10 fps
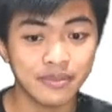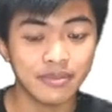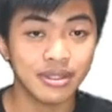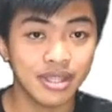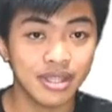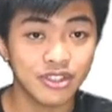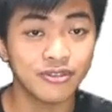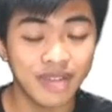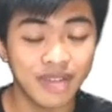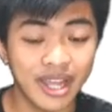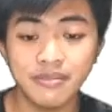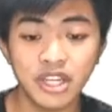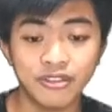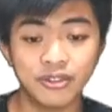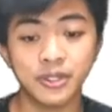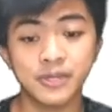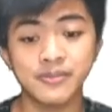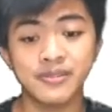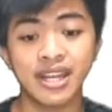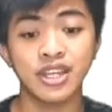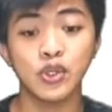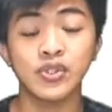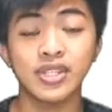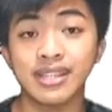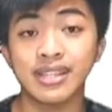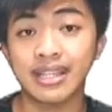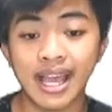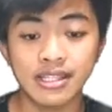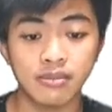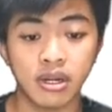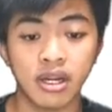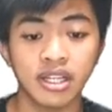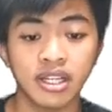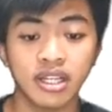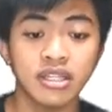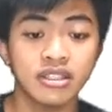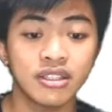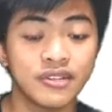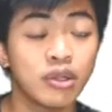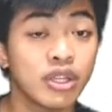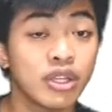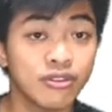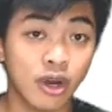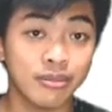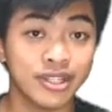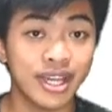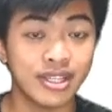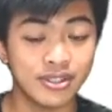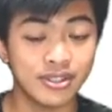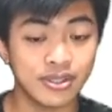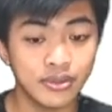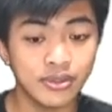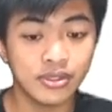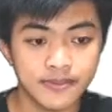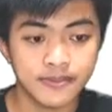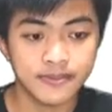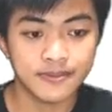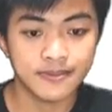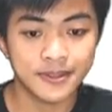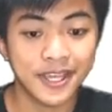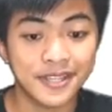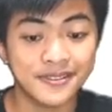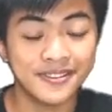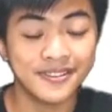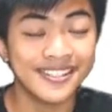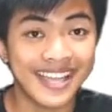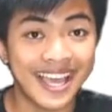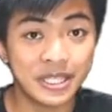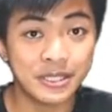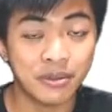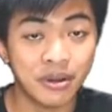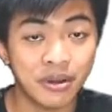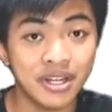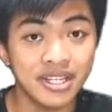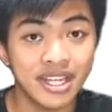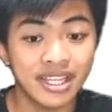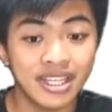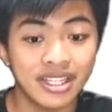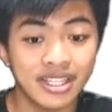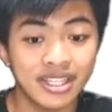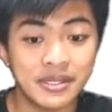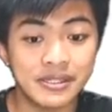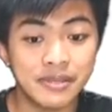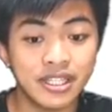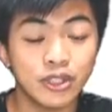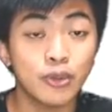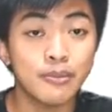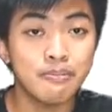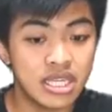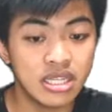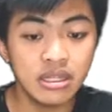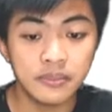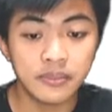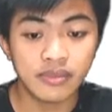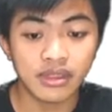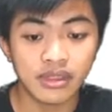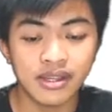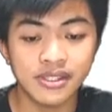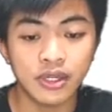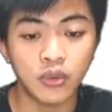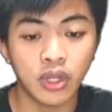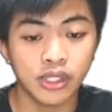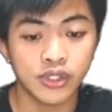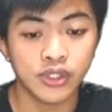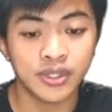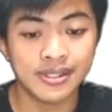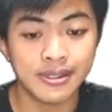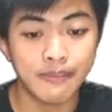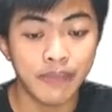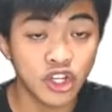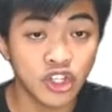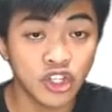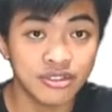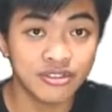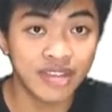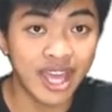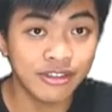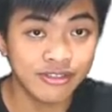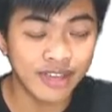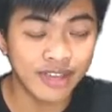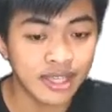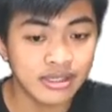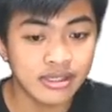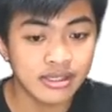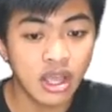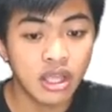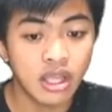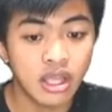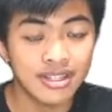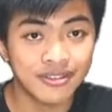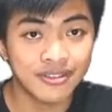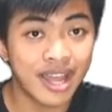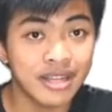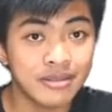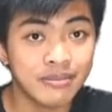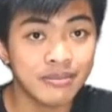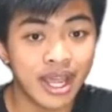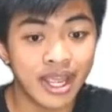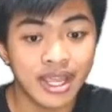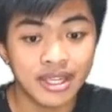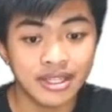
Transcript: Okay, to find the mean of grouped data using the class mark, the following formula is used. Okay, so this is x bar. Ibig sabihin nito mean, that is equal to the summation of fx divided by the